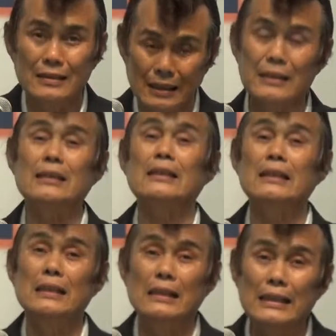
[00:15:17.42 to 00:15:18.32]
It
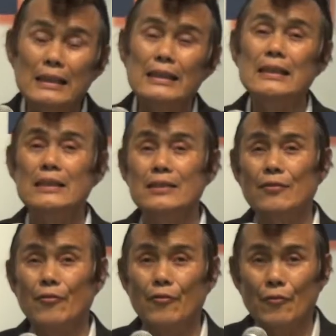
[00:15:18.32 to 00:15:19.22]
is
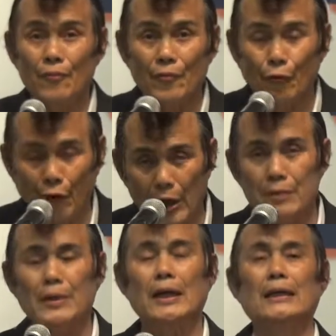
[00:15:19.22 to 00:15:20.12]

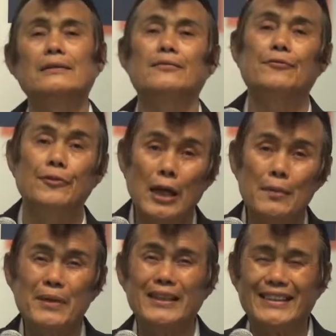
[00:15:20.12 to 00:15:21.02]
rhema,
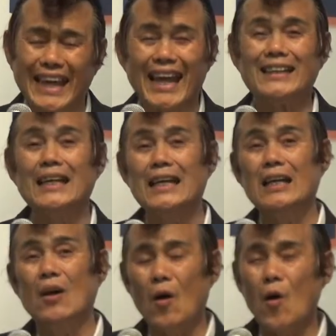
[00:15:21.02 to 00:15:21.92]
rhema, that
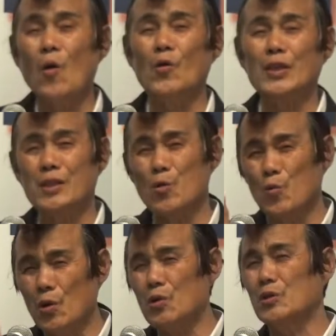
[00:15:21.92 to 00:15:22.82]
only the
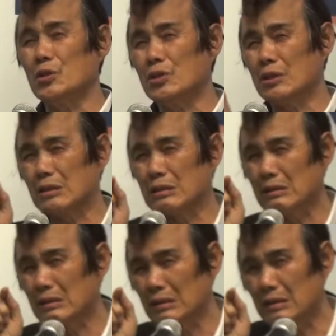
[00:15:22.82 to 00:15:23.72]
word
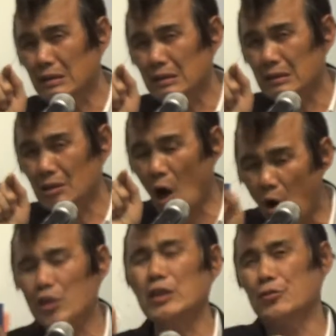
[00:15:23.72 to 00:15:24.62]

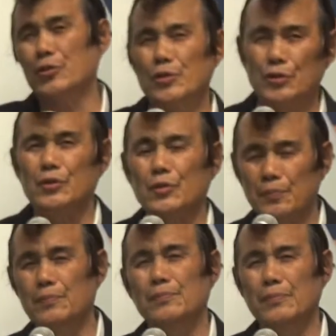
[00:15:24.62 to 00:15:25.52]
talking to you
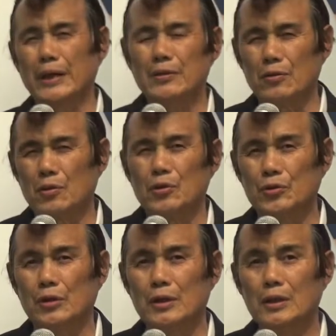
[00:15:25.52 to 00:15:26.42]
by the
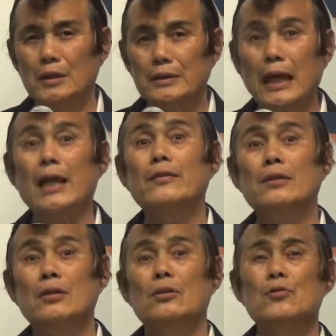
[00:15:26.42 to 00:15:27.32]
Lord, that
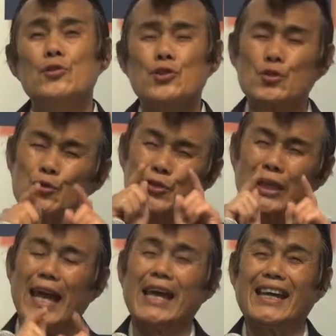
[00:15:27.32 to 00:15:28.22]
you should
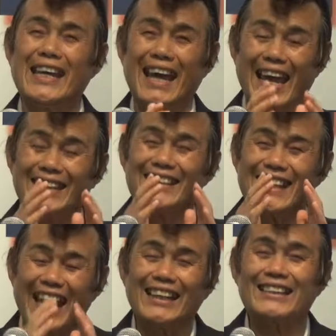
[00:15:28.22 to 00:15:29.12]
say at
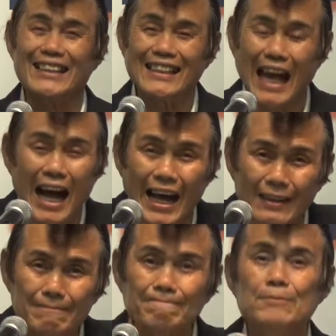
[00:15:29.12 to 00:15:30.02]
that time,